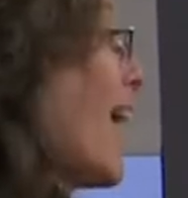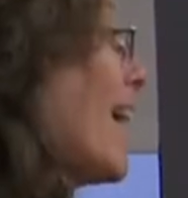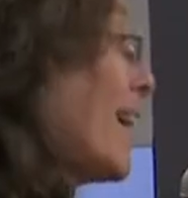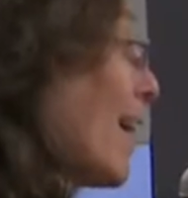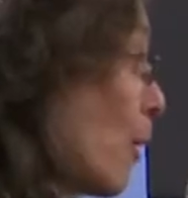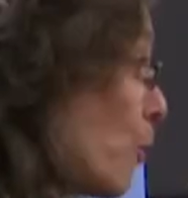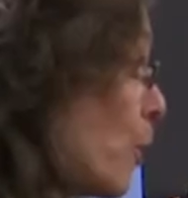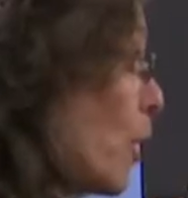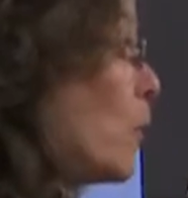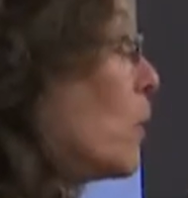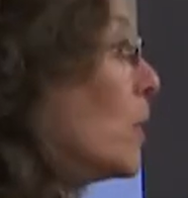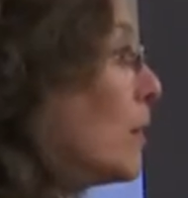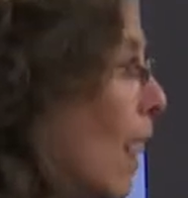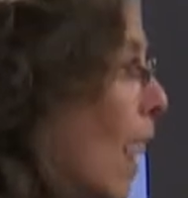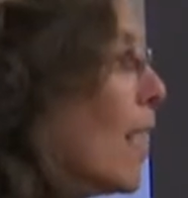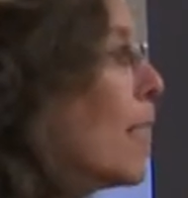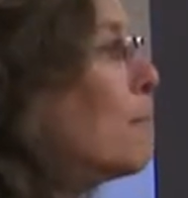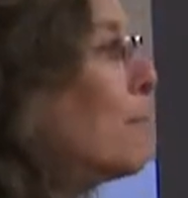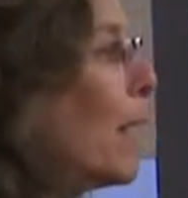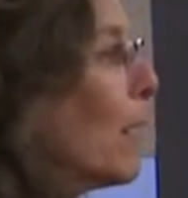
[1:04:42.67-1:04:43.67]
I now know a
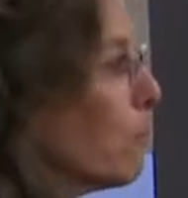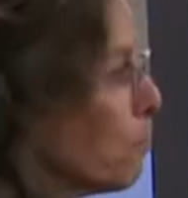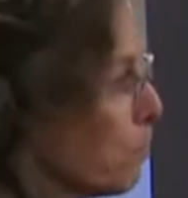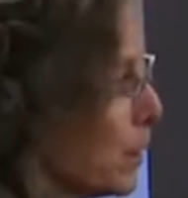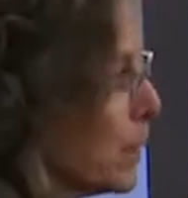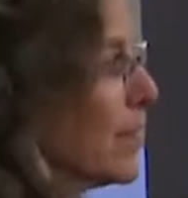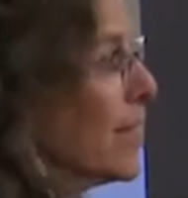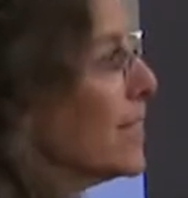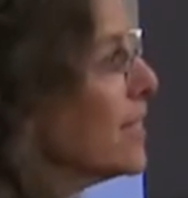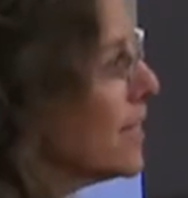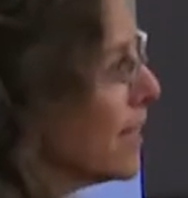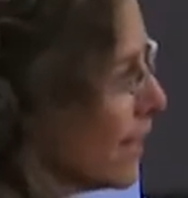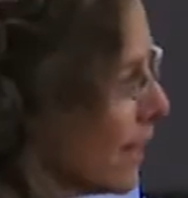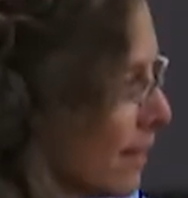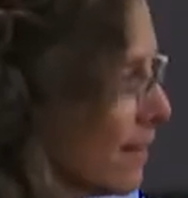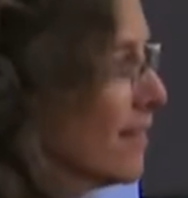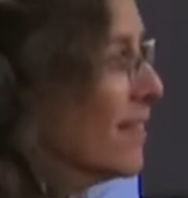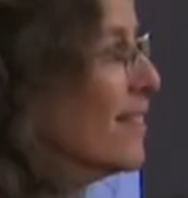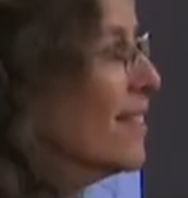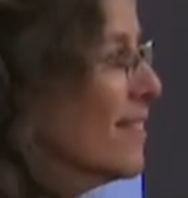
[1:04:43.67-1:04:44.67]
lot about
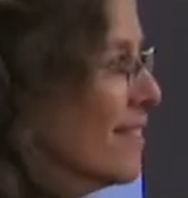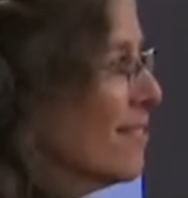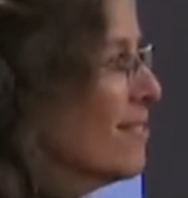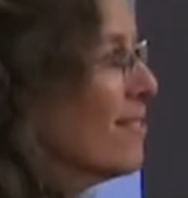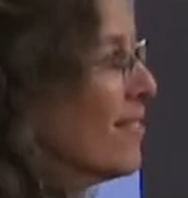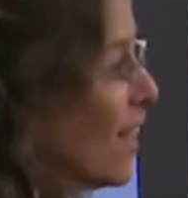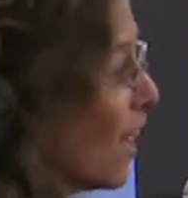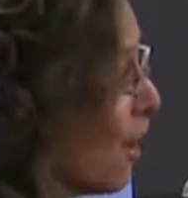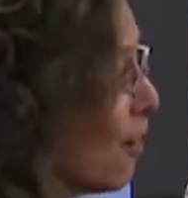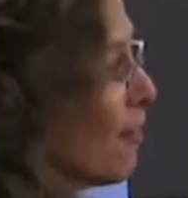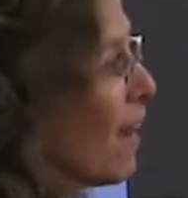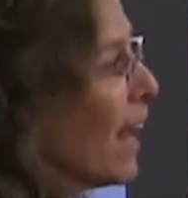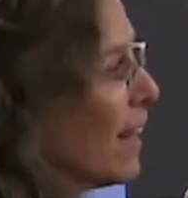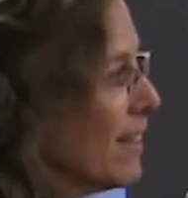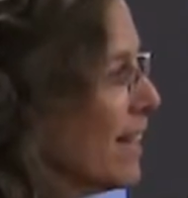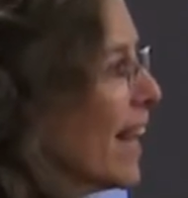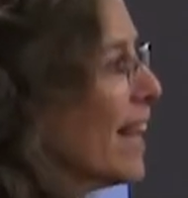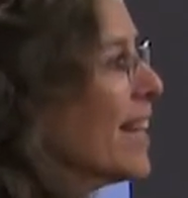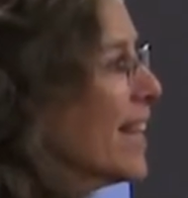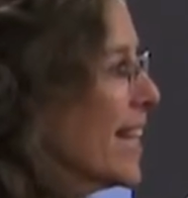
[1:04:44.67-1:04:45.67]
policing
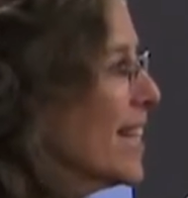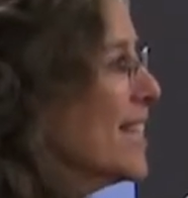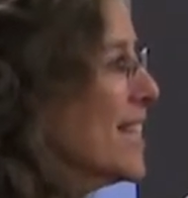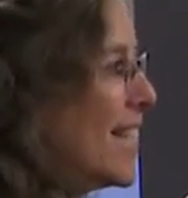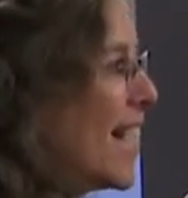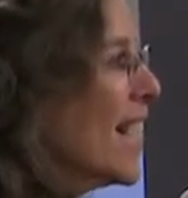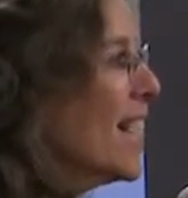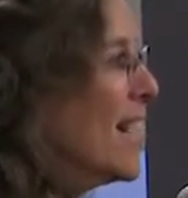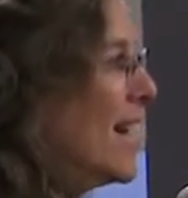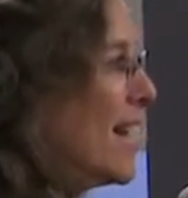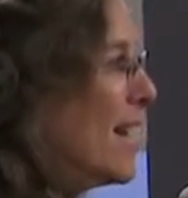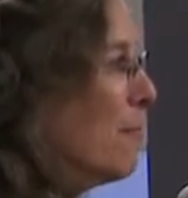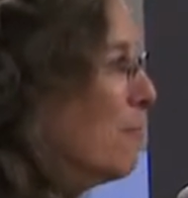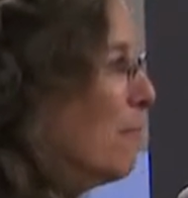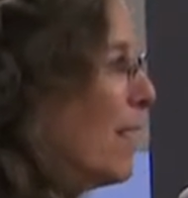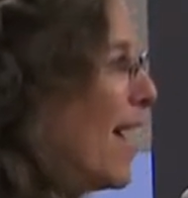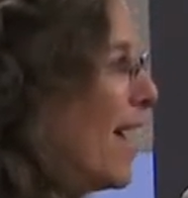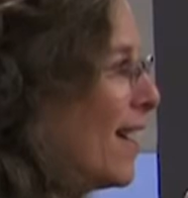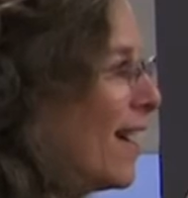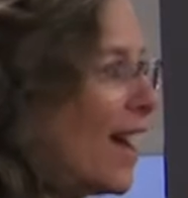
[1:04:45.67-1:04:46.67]
around Yankee
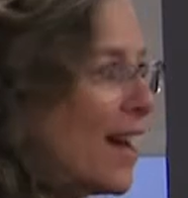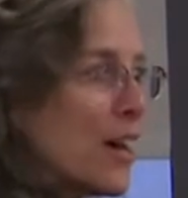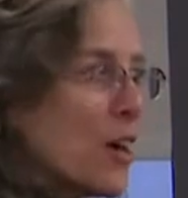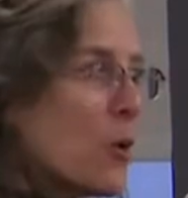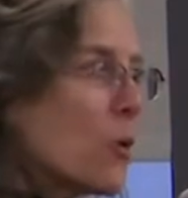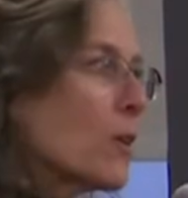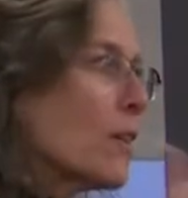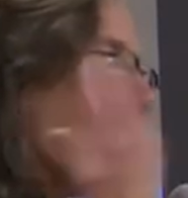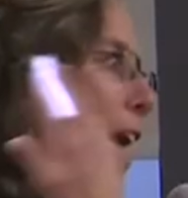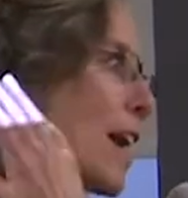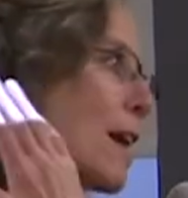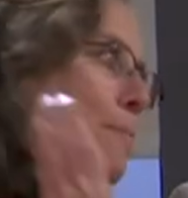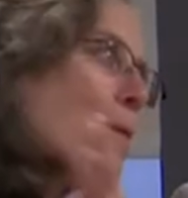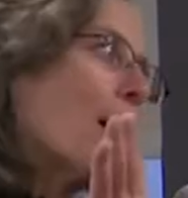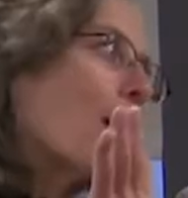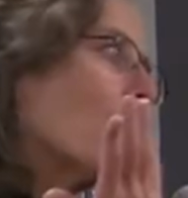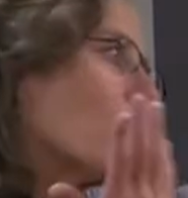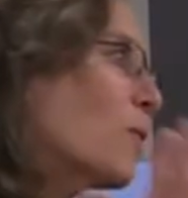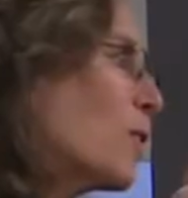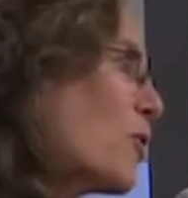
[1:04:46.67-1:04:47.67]
Stadium, and I know a lot
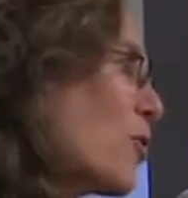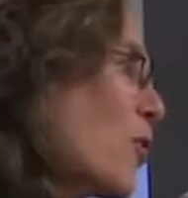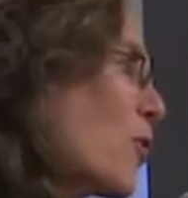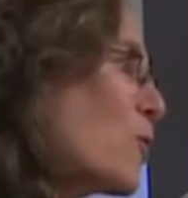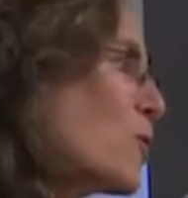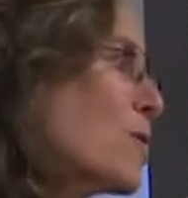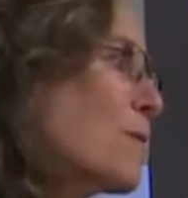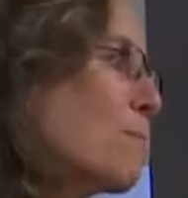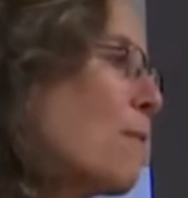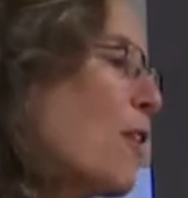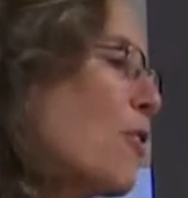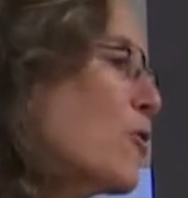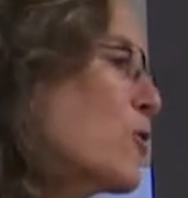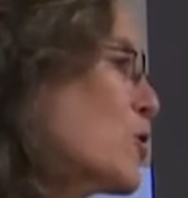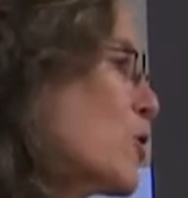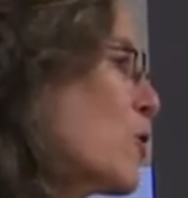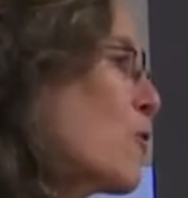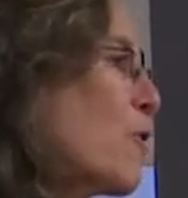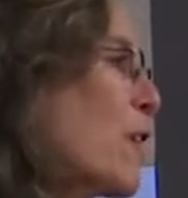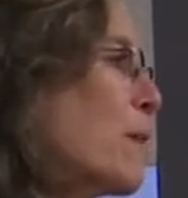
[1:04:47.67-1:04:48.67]
about what those
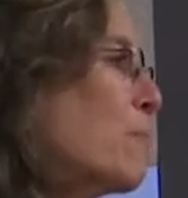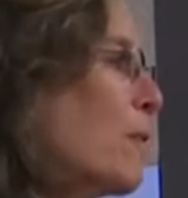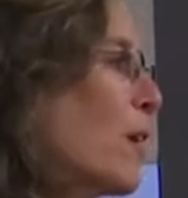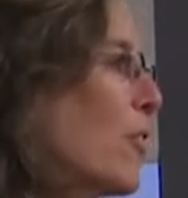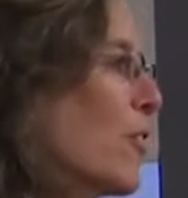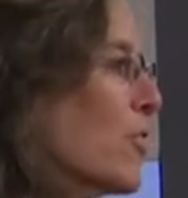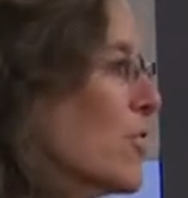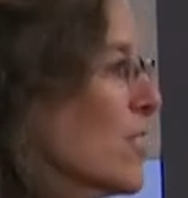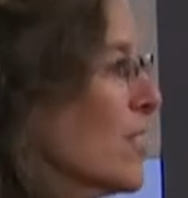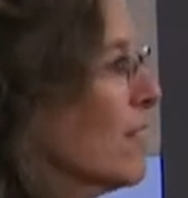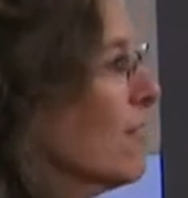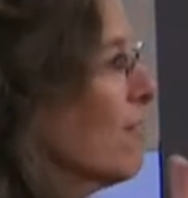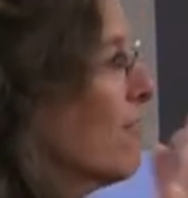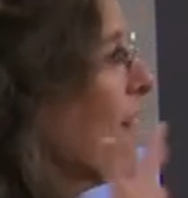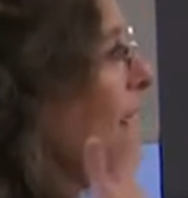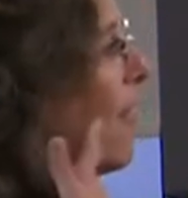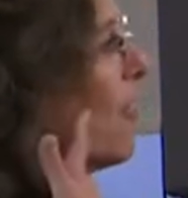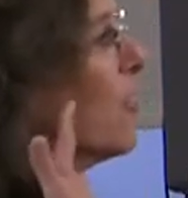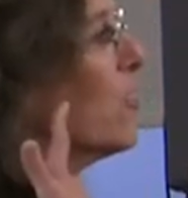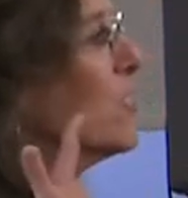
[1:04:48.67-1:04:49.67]
mothers and grandmothers and
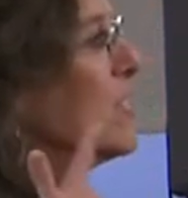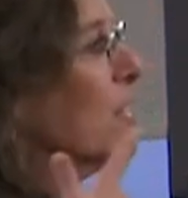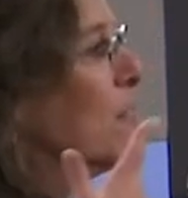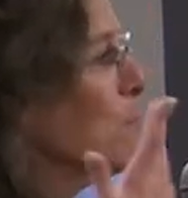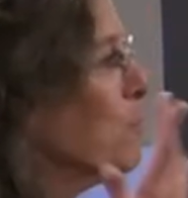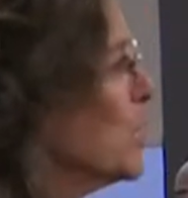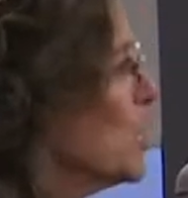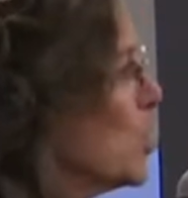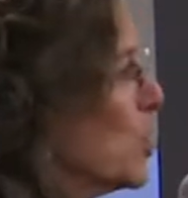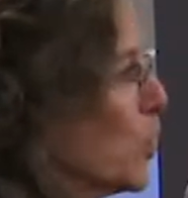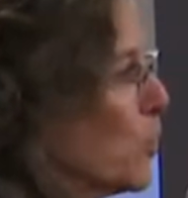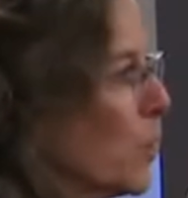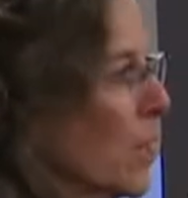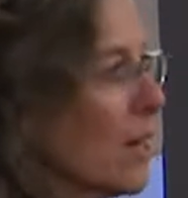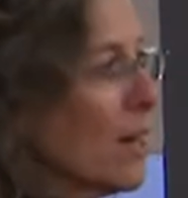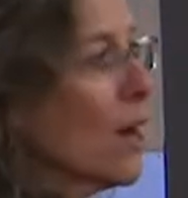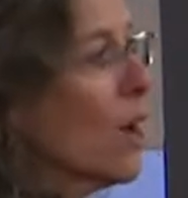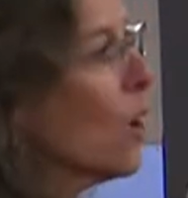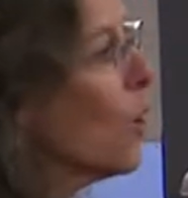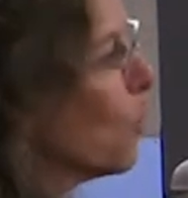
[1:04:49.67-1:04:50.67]
fathers have been
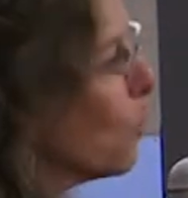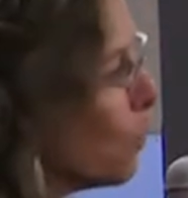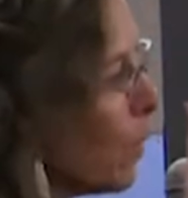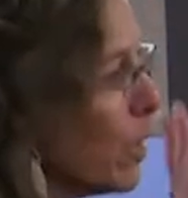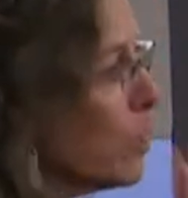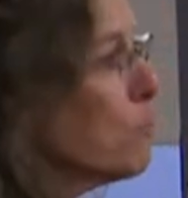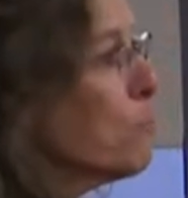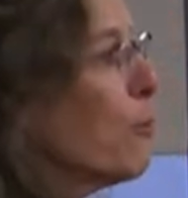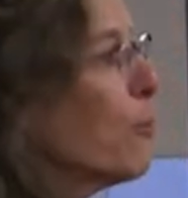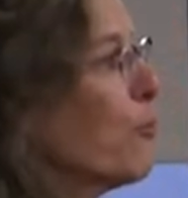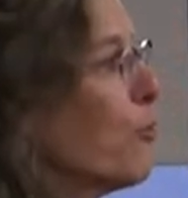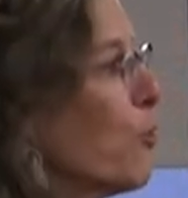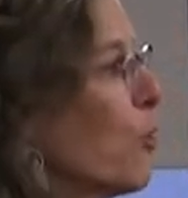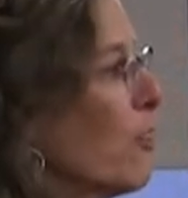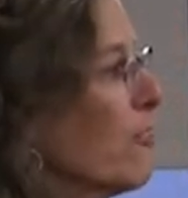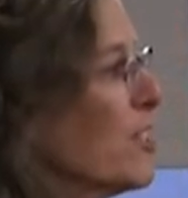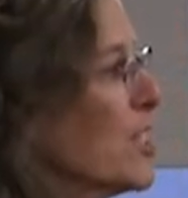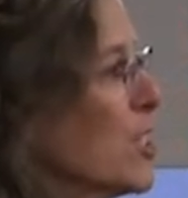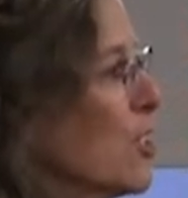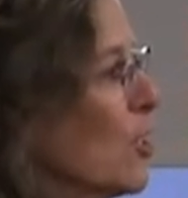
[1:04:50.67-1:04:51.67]
doing well
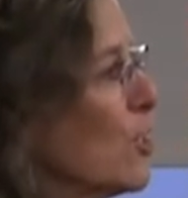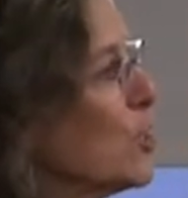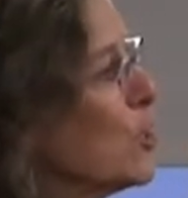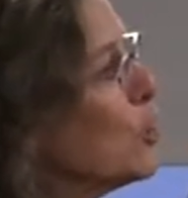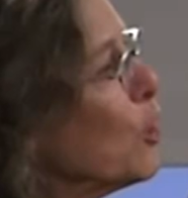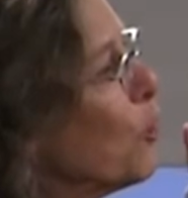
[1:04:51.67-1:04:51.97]
before research.